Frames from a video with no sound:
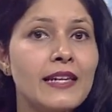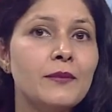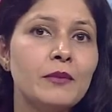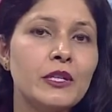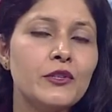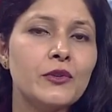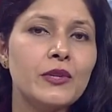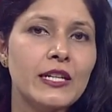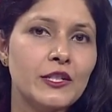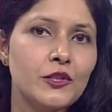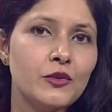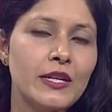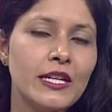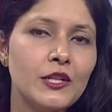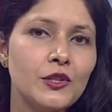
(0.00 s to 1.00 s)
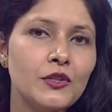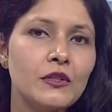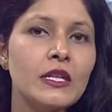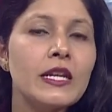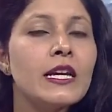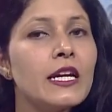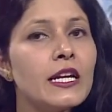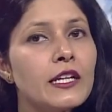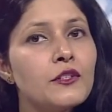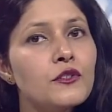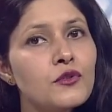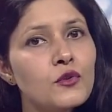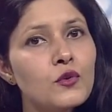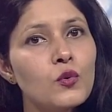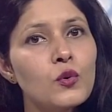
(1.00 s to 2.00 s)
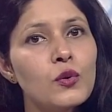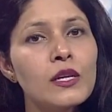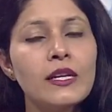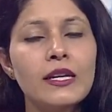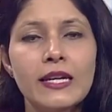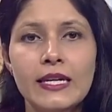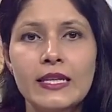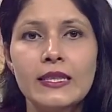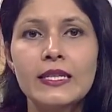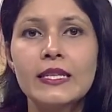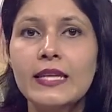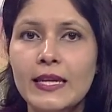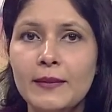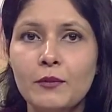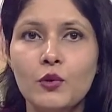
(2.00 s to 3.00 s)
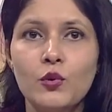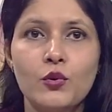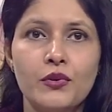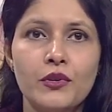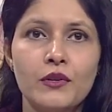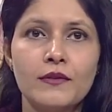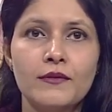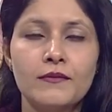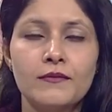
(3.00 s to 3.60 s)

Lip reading: elementary education in a school in the neighborhood.